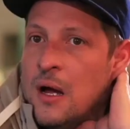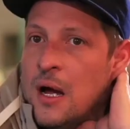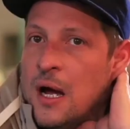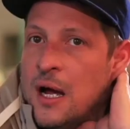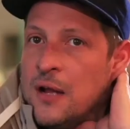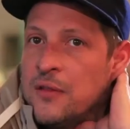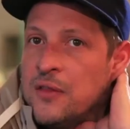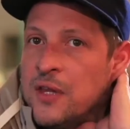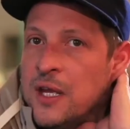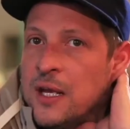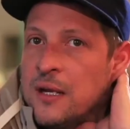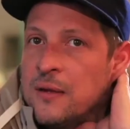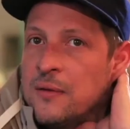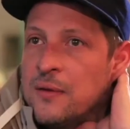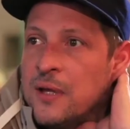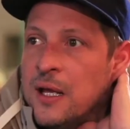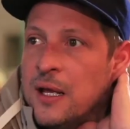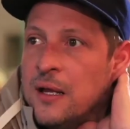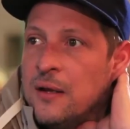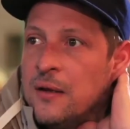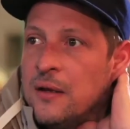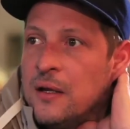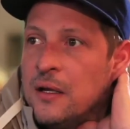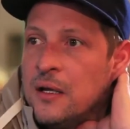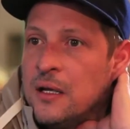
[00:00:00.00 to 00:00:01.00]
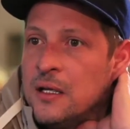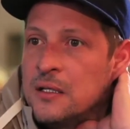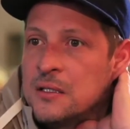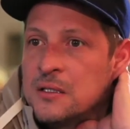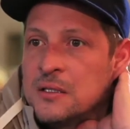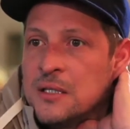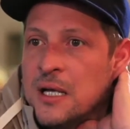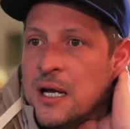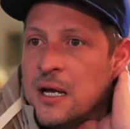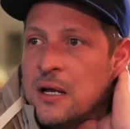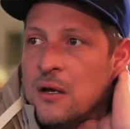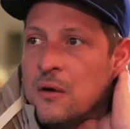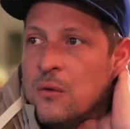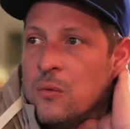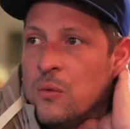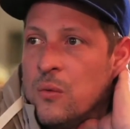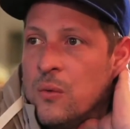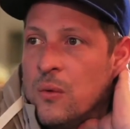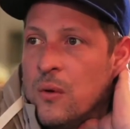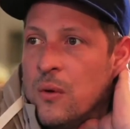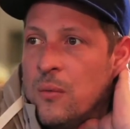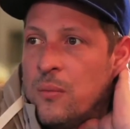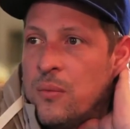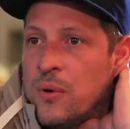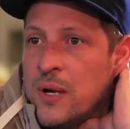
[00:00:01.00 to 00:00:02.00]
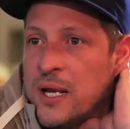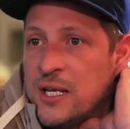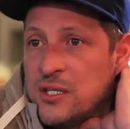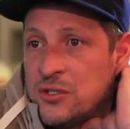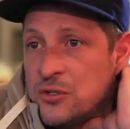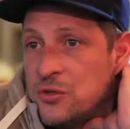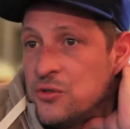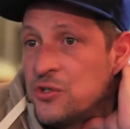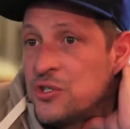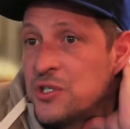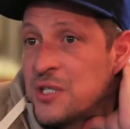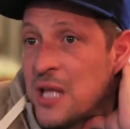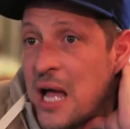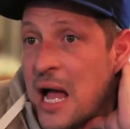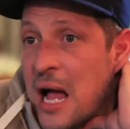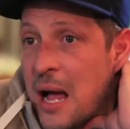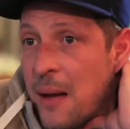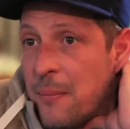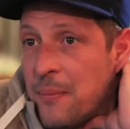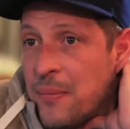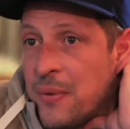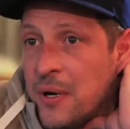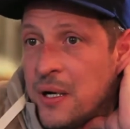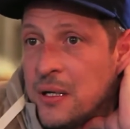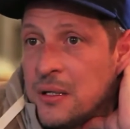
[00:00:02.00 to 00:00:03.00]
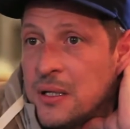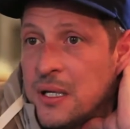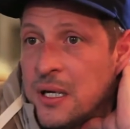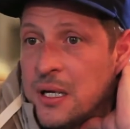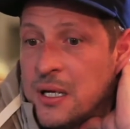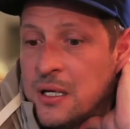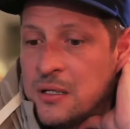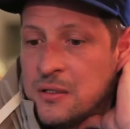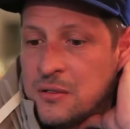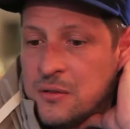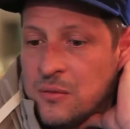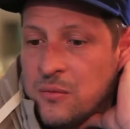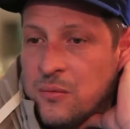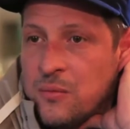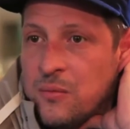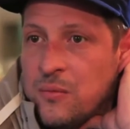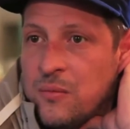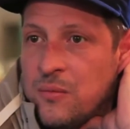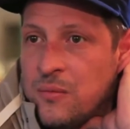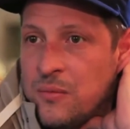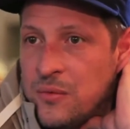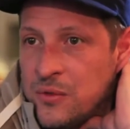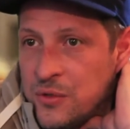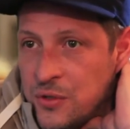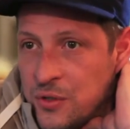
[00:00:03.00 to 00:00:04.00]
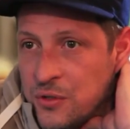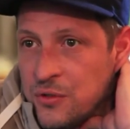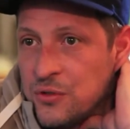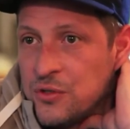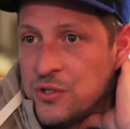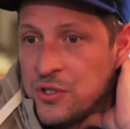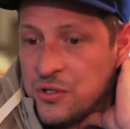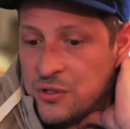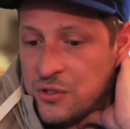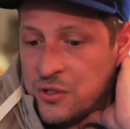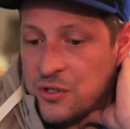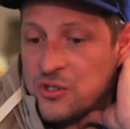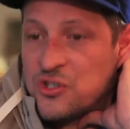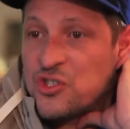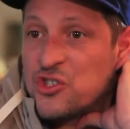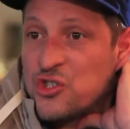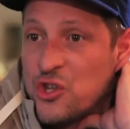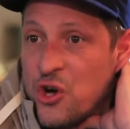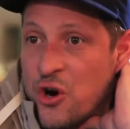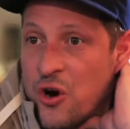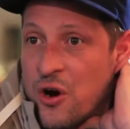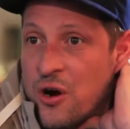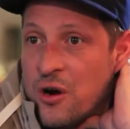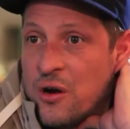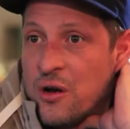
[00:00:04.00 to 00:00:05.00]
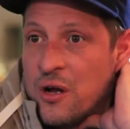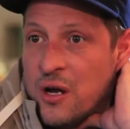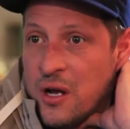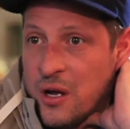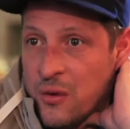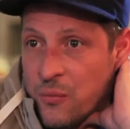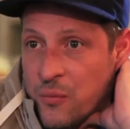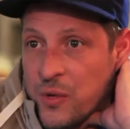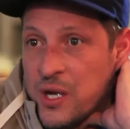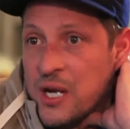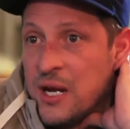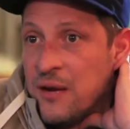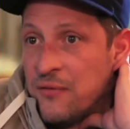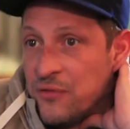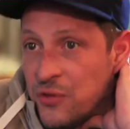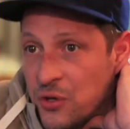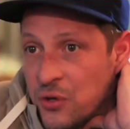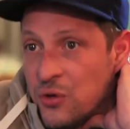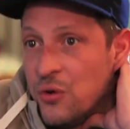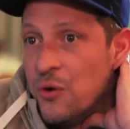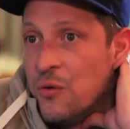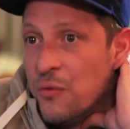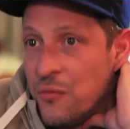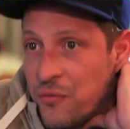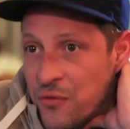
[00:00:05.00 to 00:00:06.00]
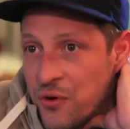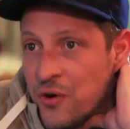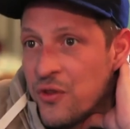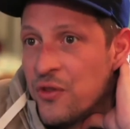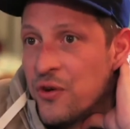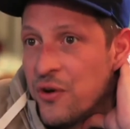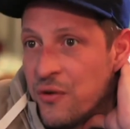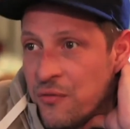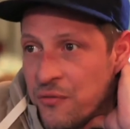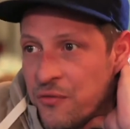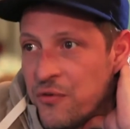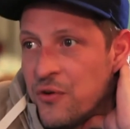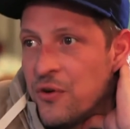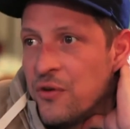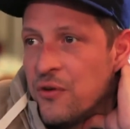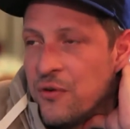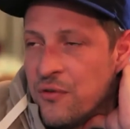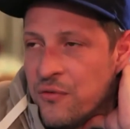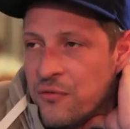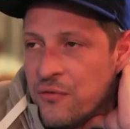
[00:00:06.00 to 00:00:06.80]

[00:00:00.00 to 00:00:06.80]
I think that it's not a place to stop. I think it's just a start, and we have to go further and further and